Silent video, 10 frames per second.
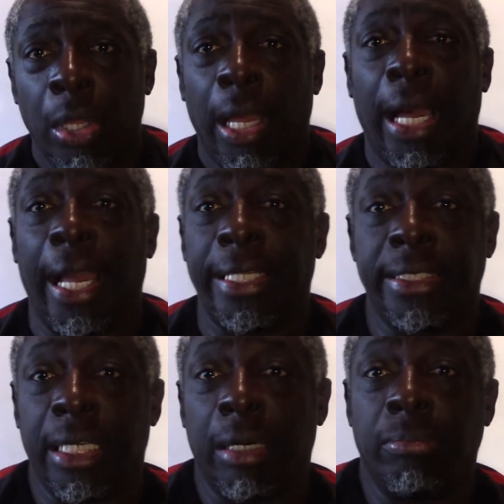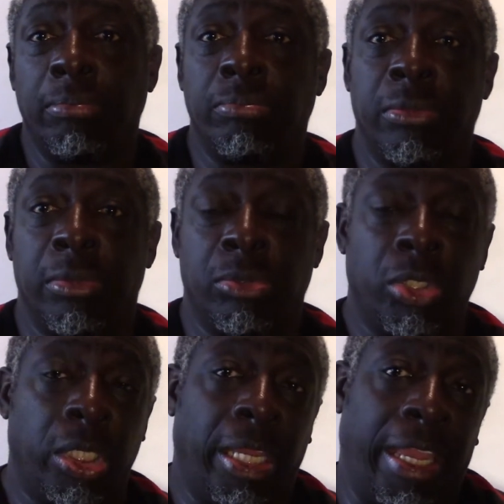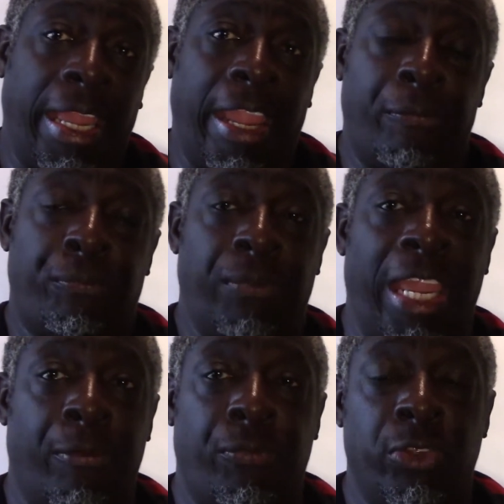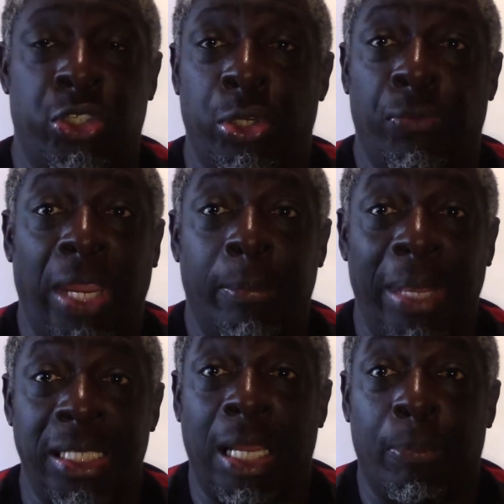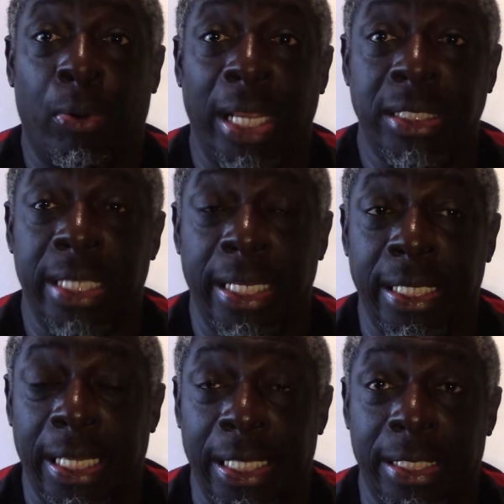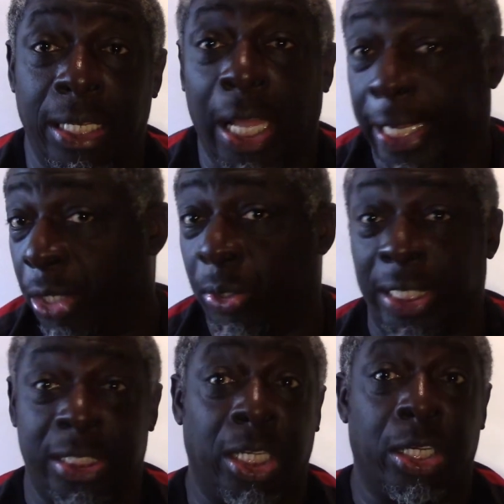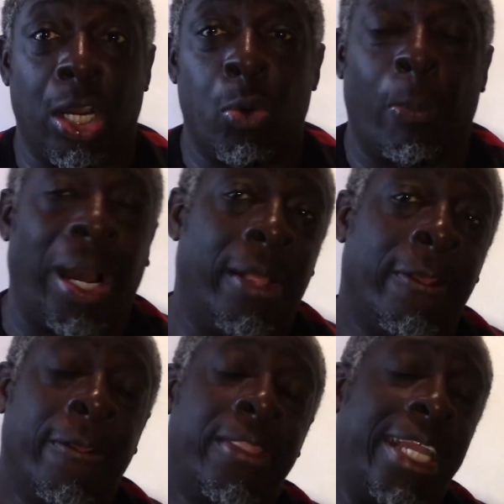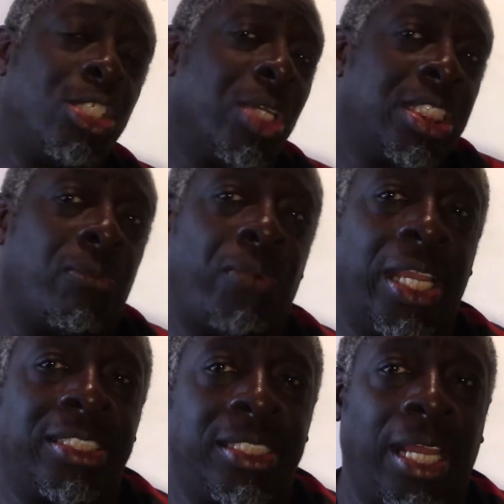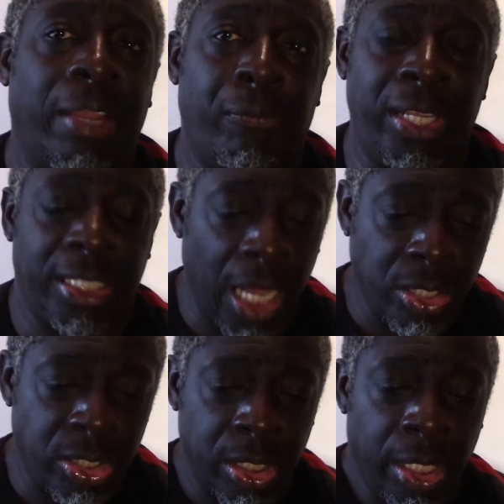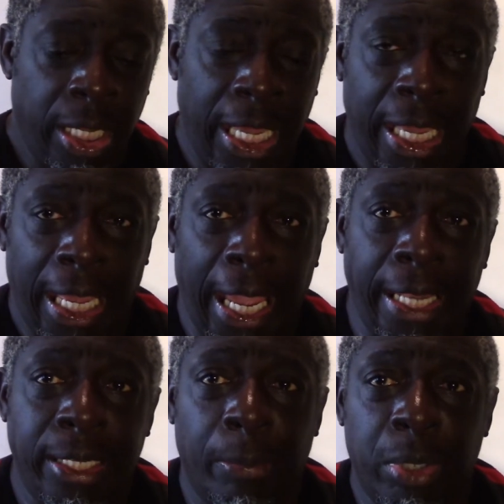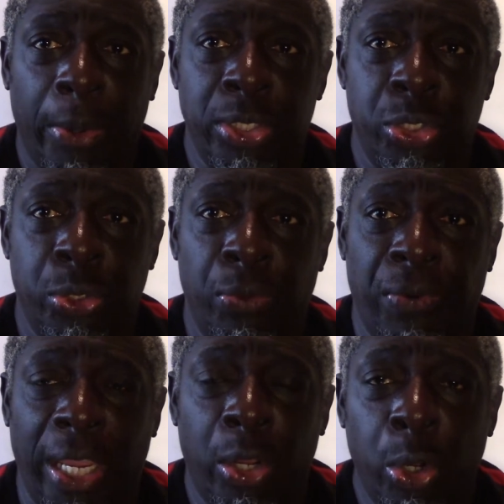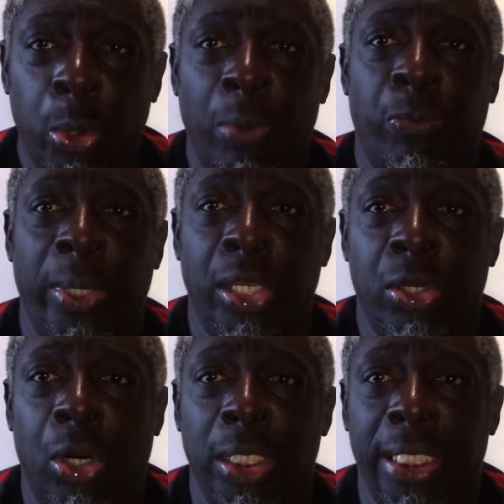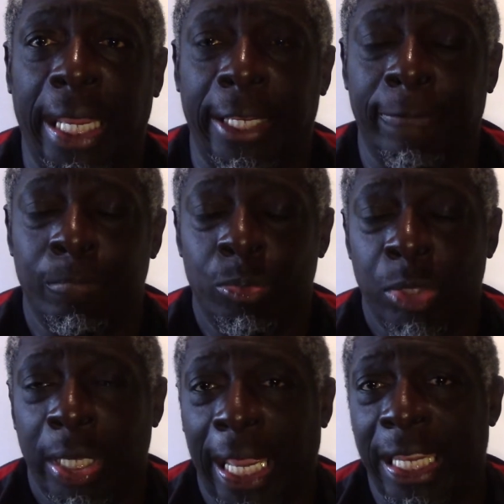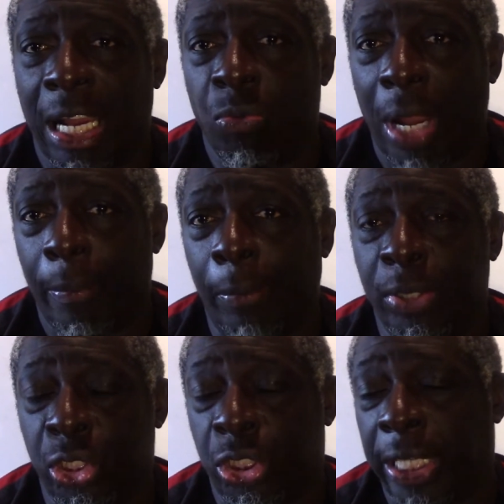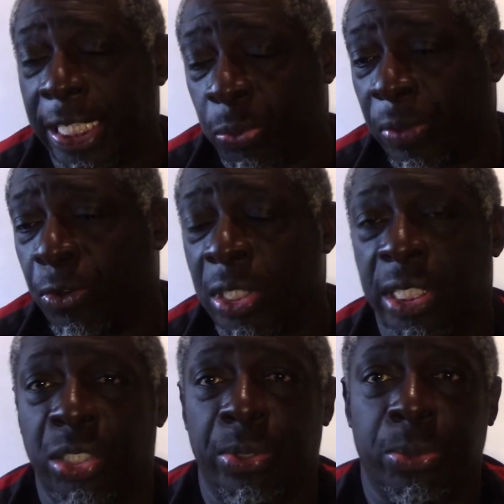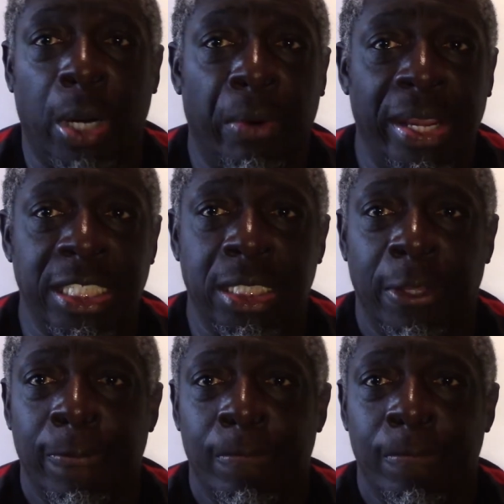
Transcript: and if Juve meet that price, then the likelihood is he's going to go. But the interesting thing is that if he does end up going to Juve, who have we got then in that right back position? Yes, we've got Cedric Suarez,